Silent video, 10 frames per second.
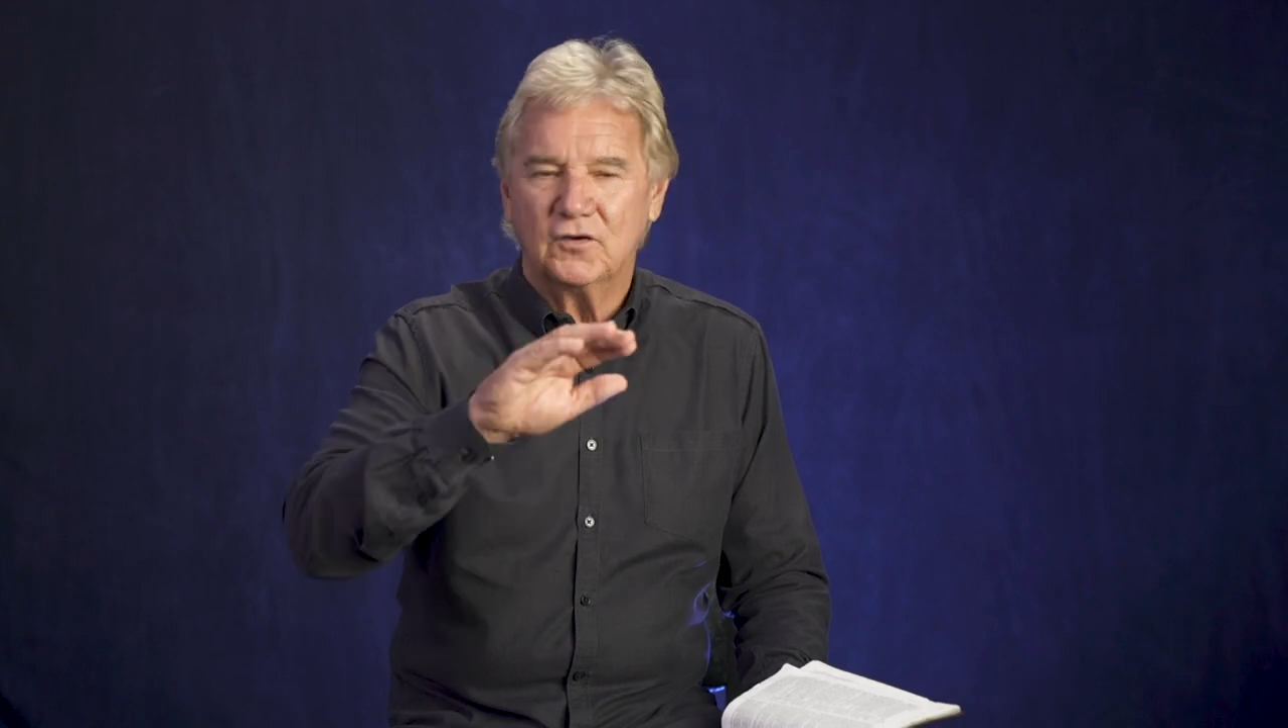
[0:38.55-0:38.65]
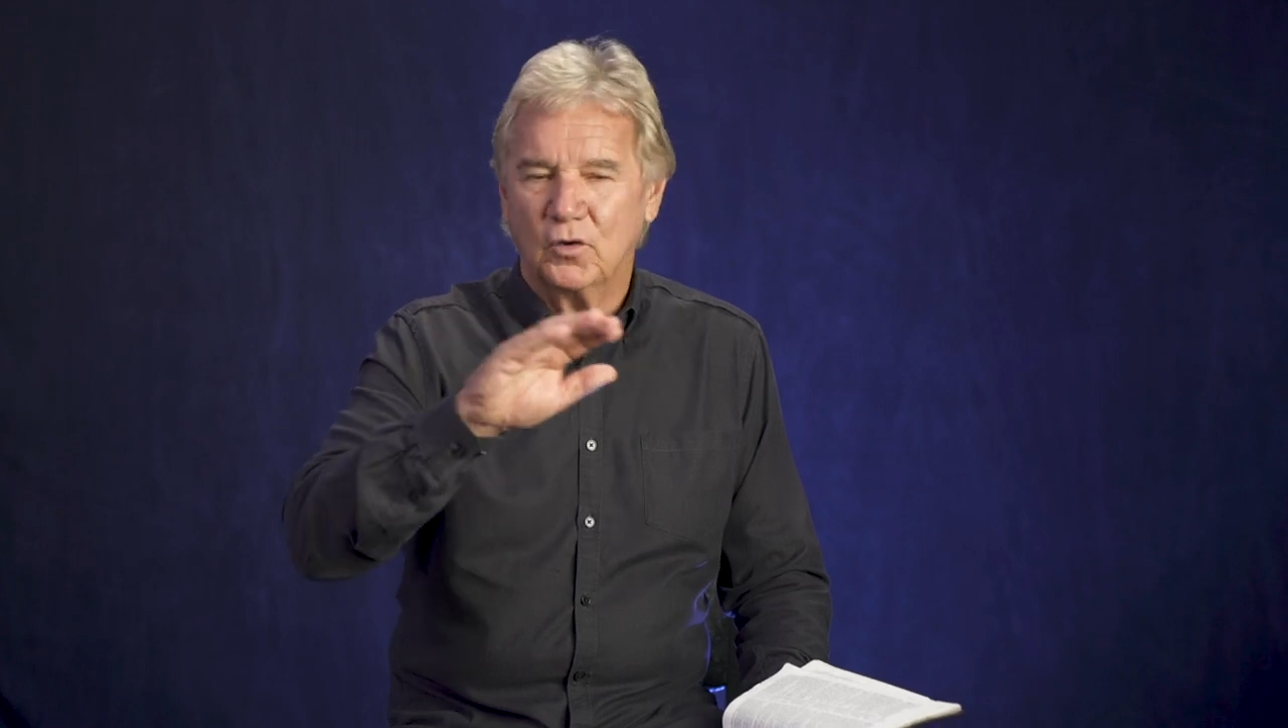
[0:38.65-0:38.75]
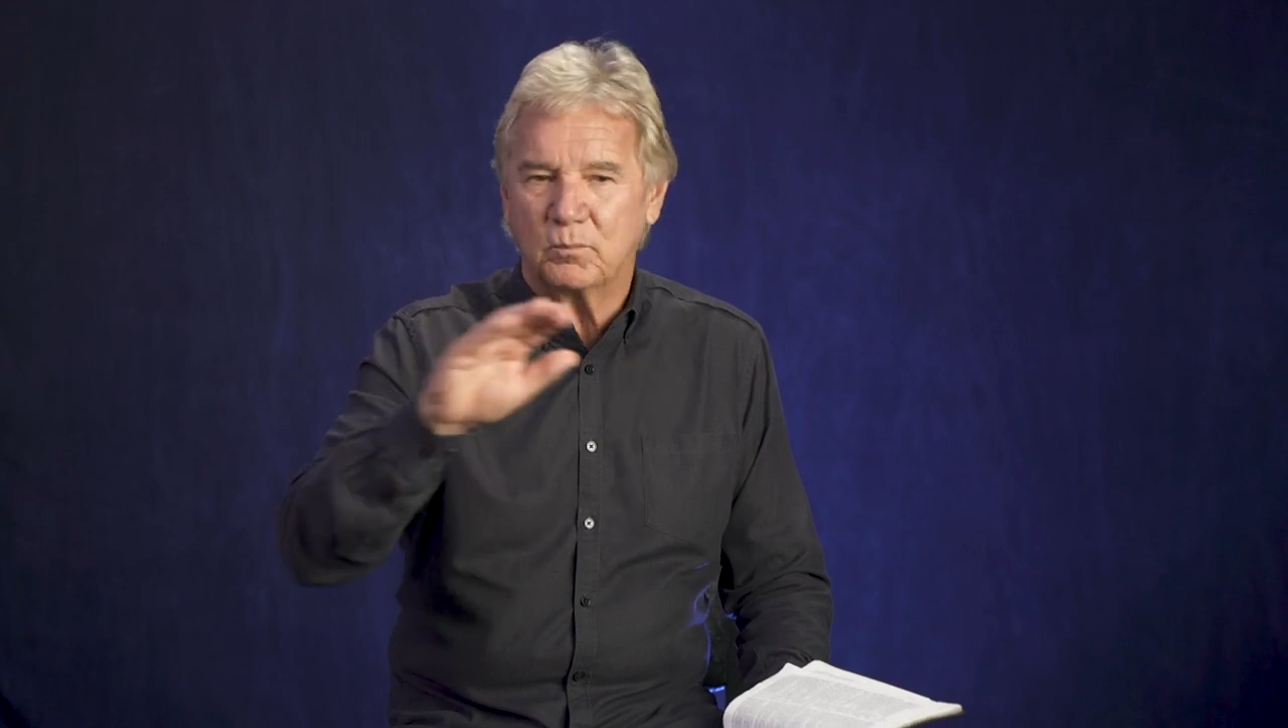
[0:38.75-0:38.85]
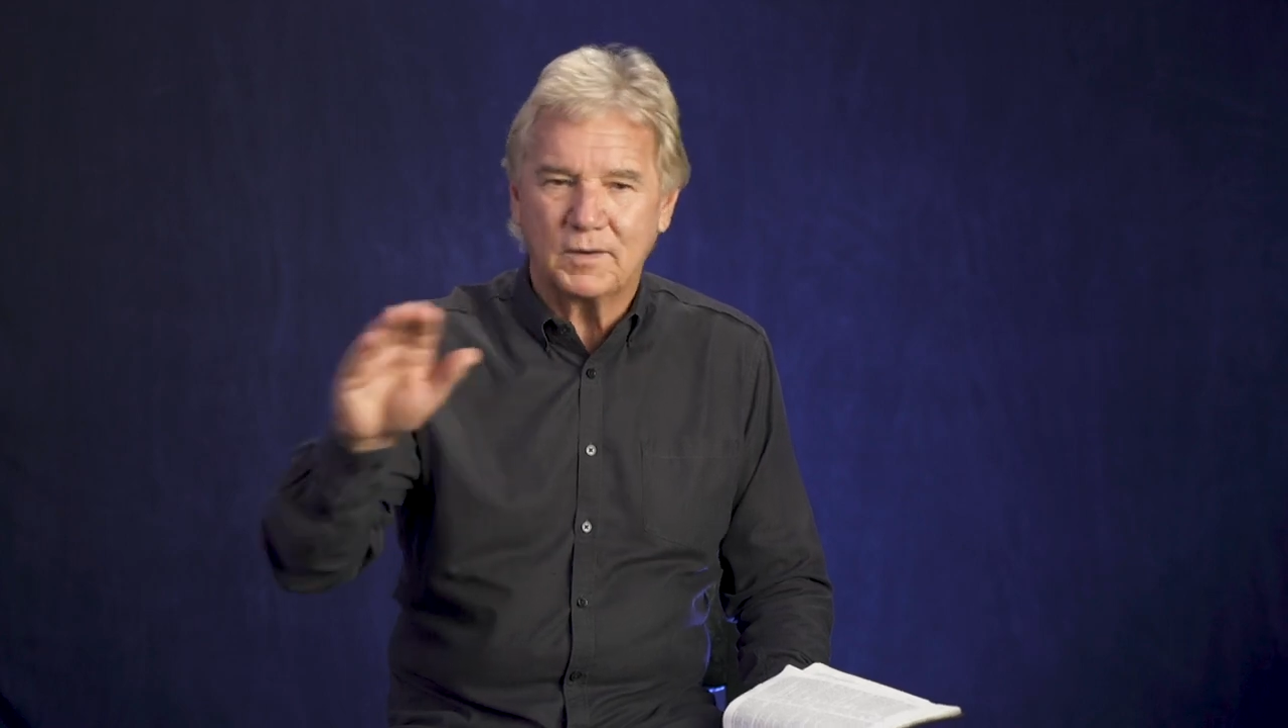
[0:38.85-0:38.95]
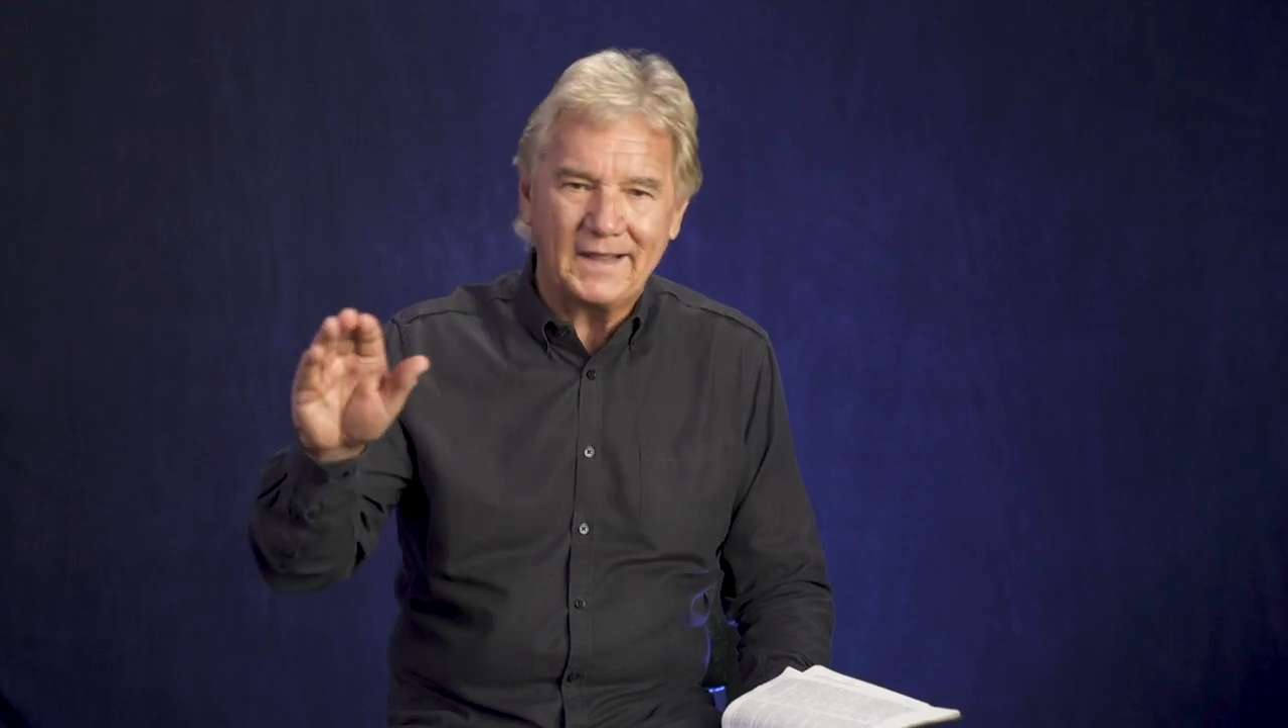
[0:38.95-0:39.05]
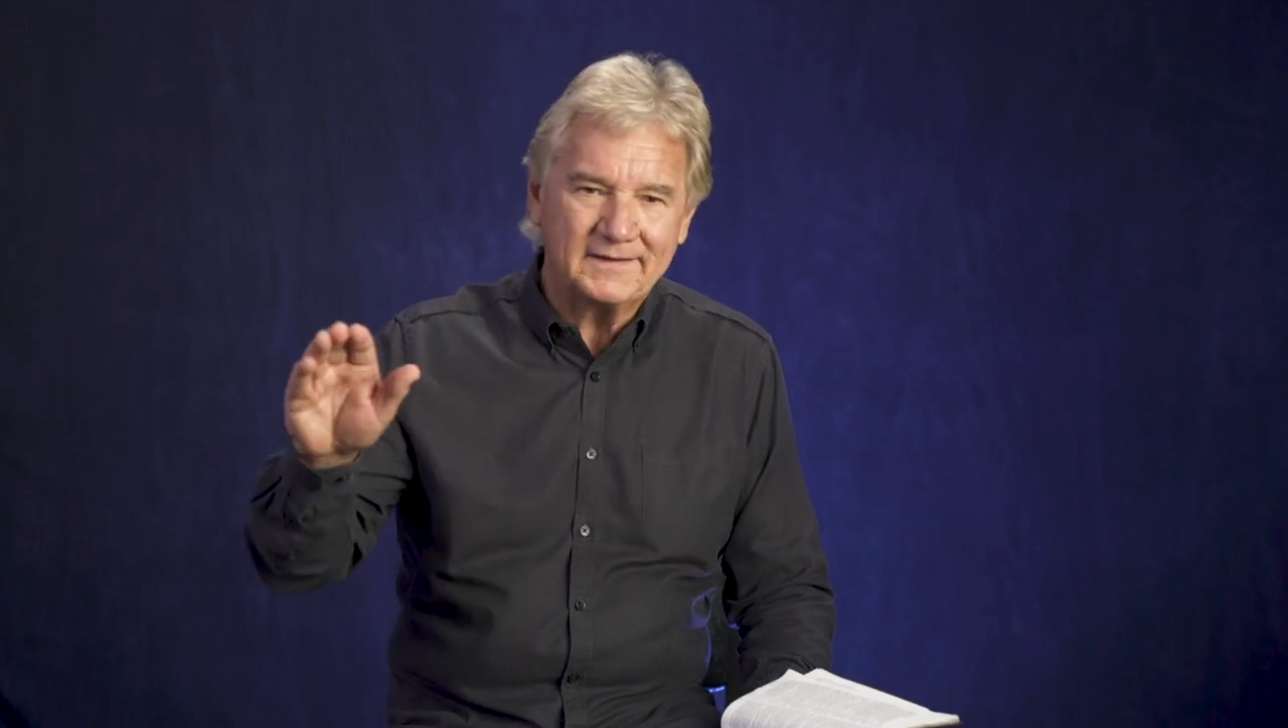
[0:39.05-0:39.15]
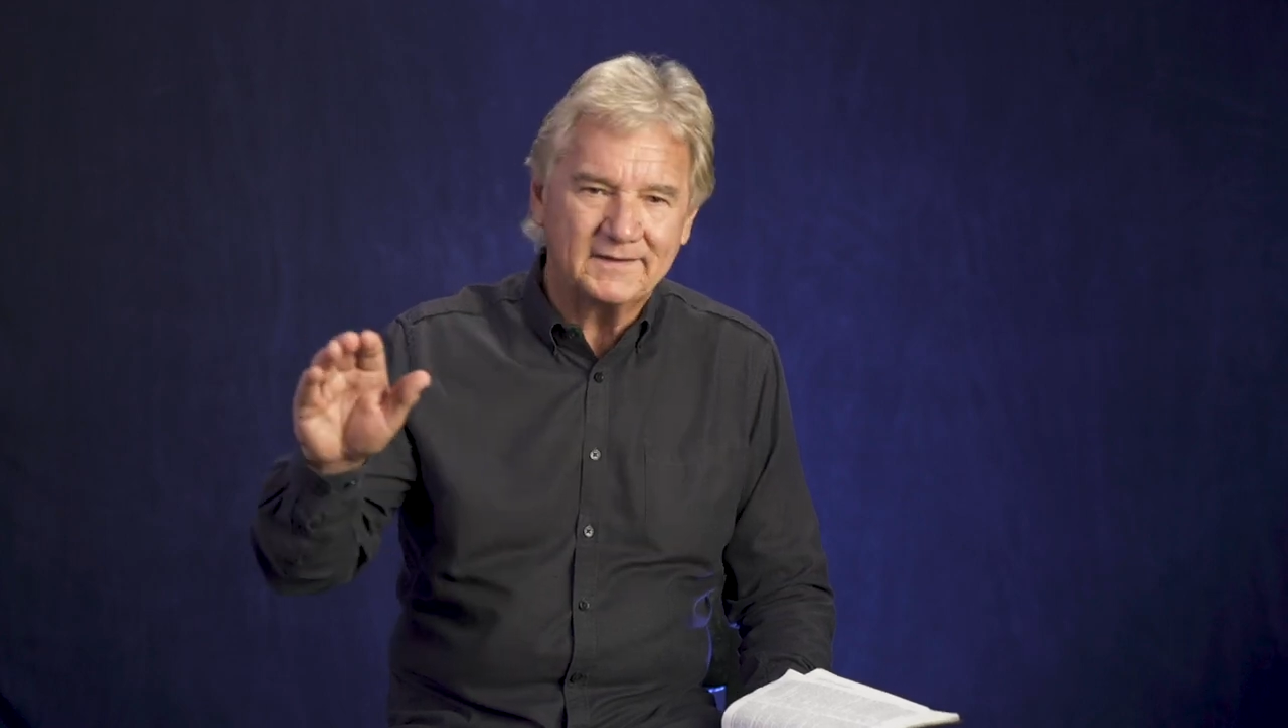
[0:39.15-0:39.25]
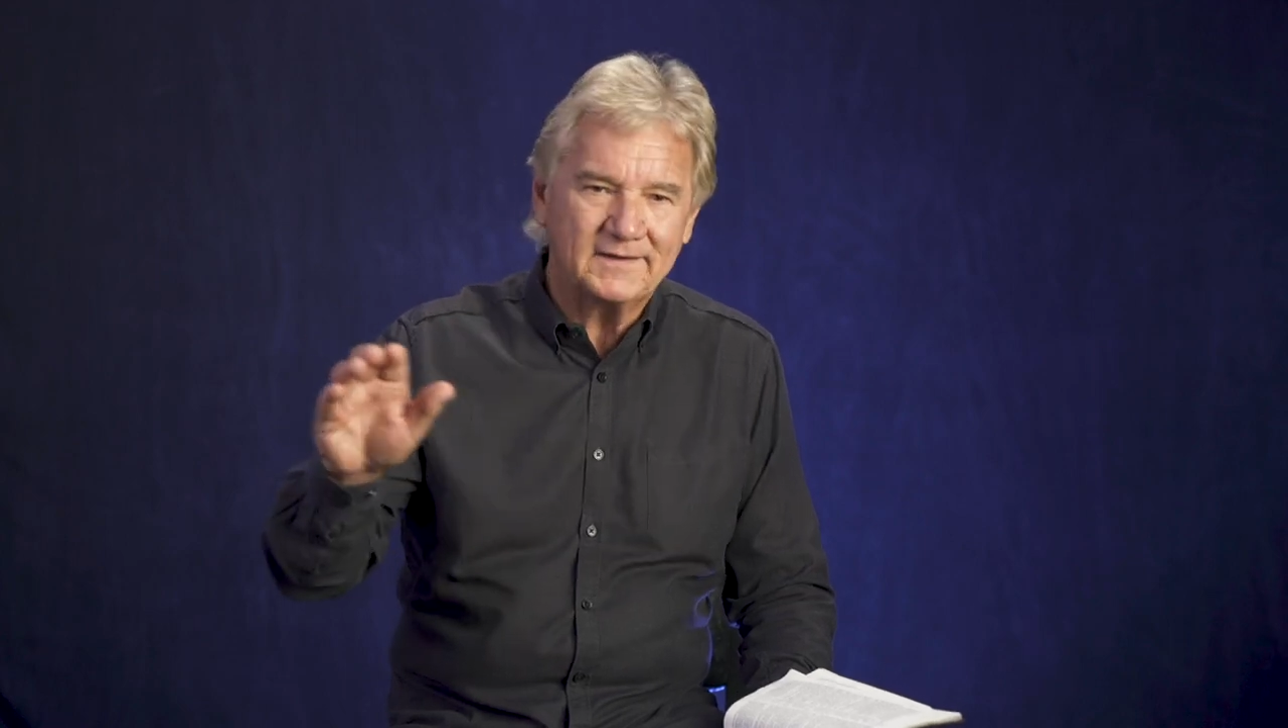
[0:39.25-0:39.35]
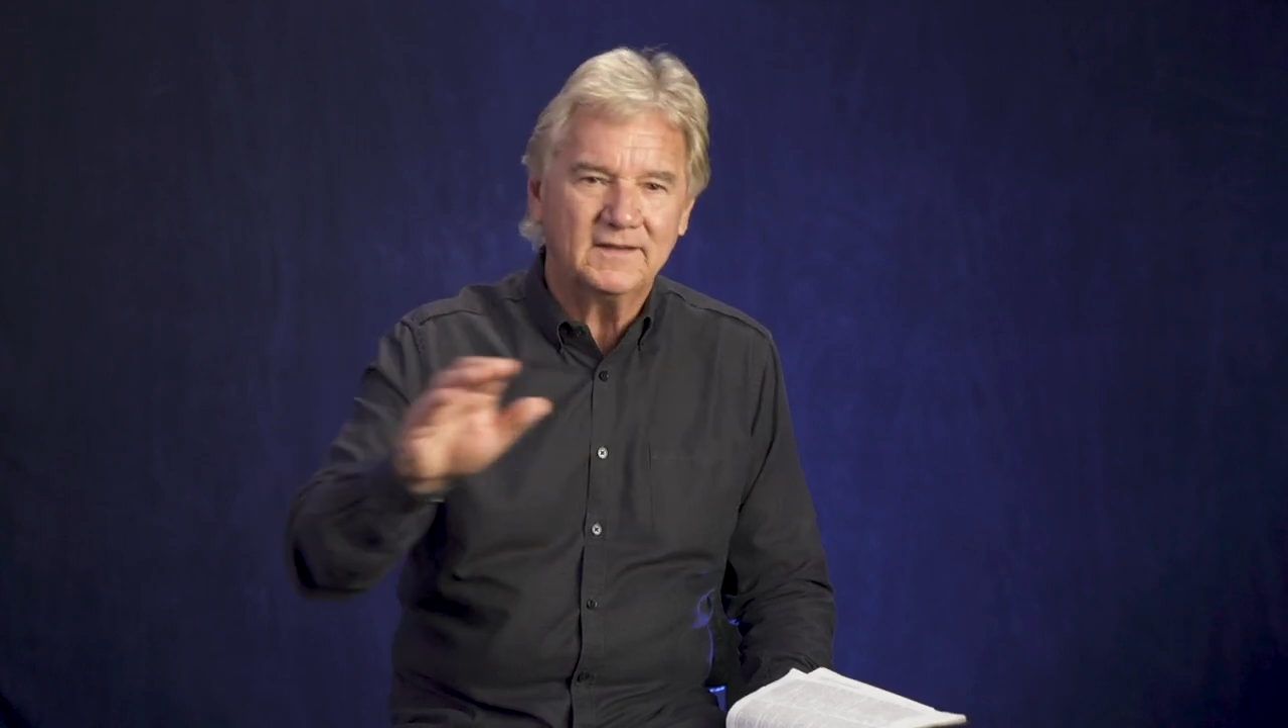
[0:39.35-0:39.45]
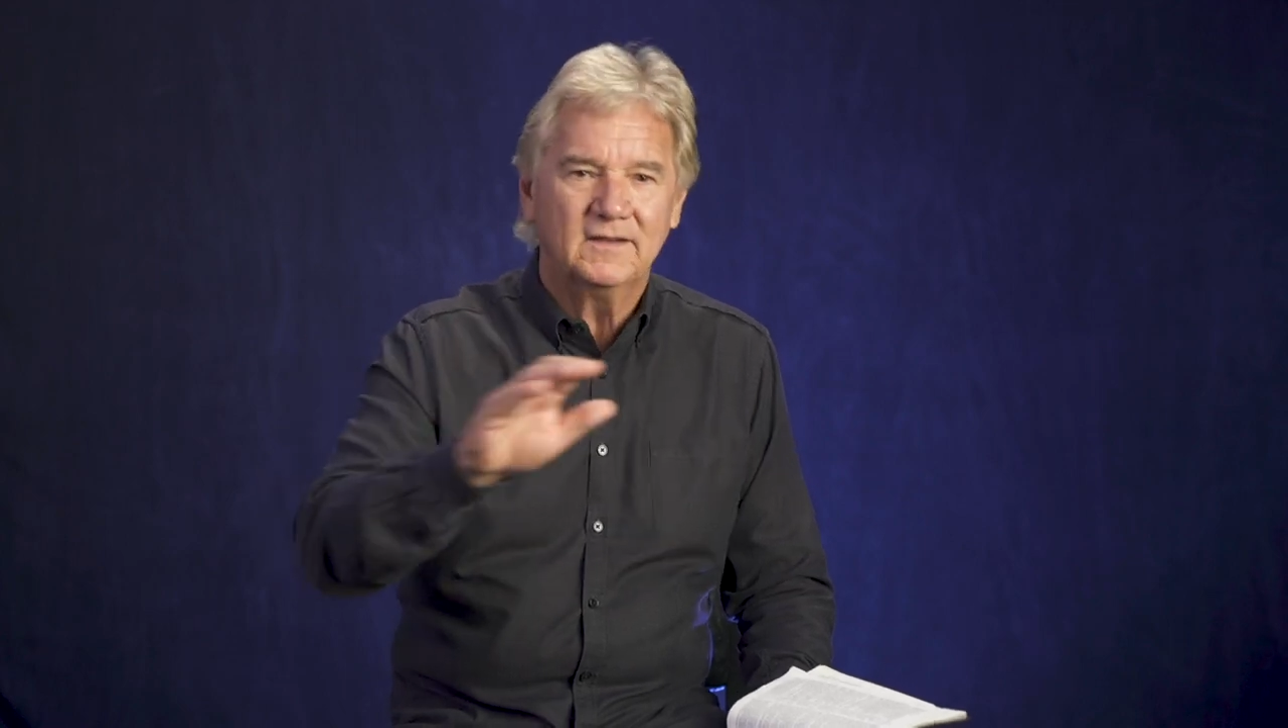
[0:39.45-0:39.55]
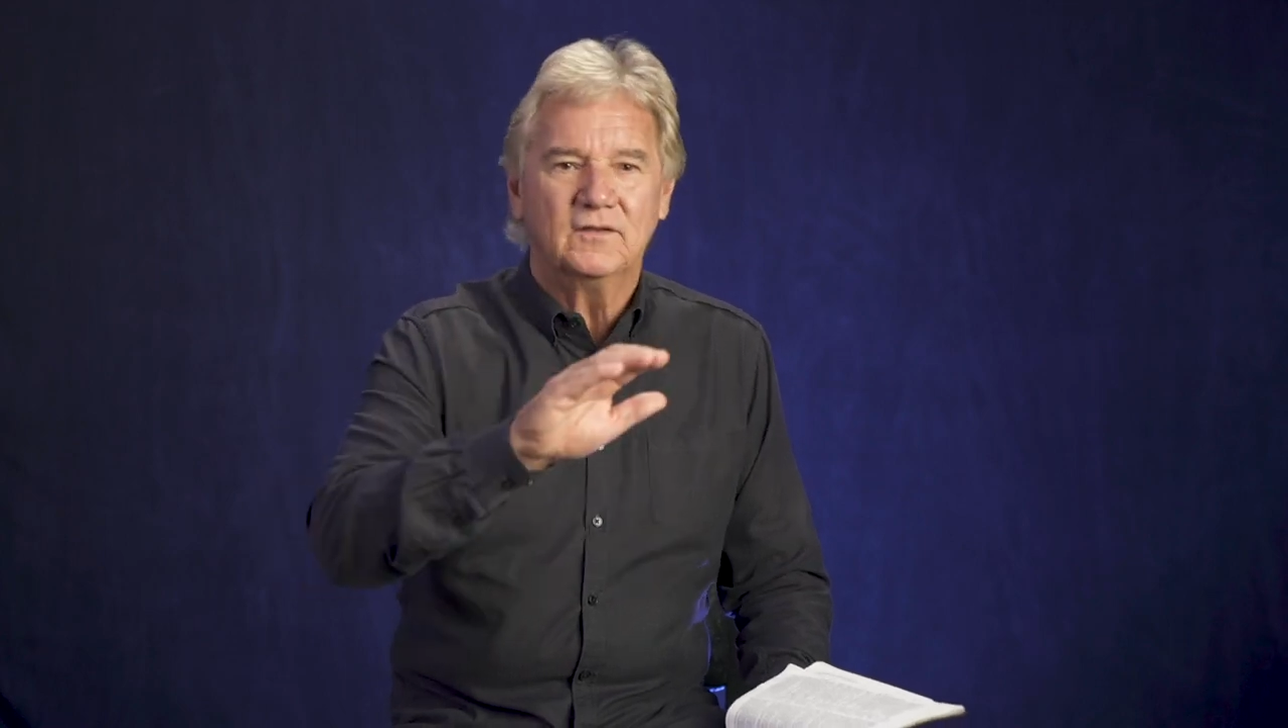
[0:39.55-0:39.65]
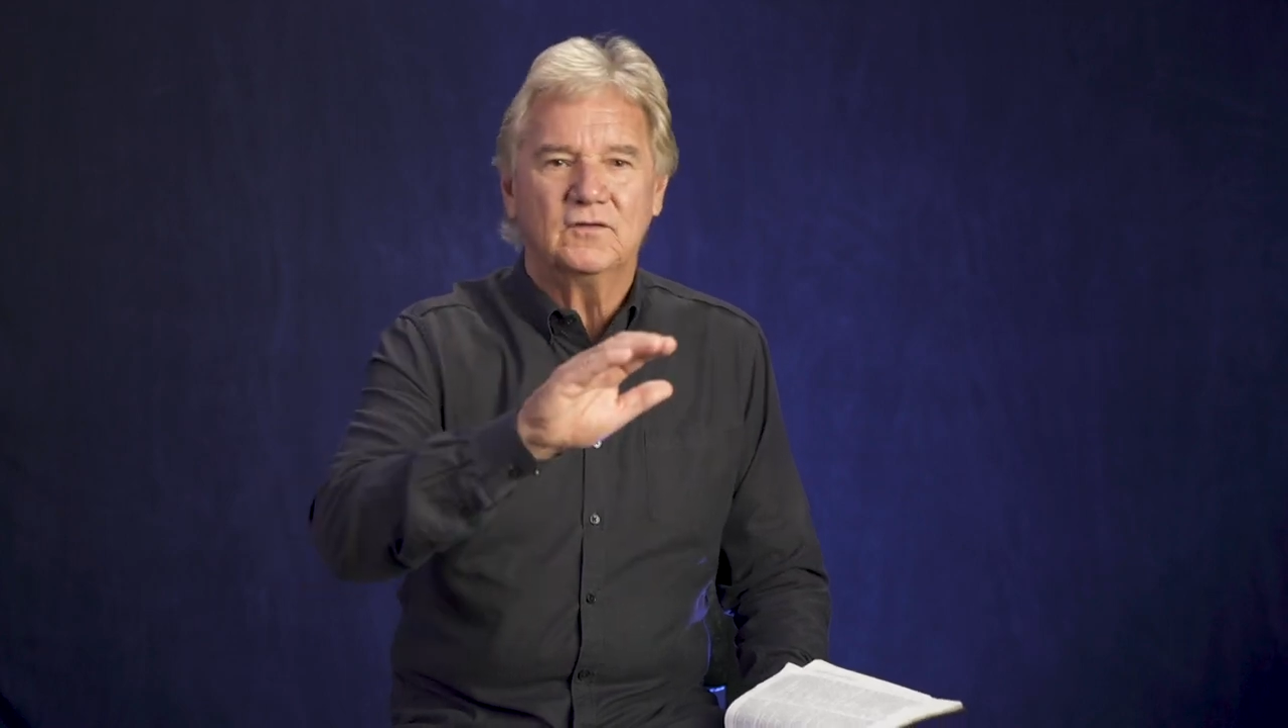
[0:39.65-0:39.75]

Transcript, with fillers: No planting,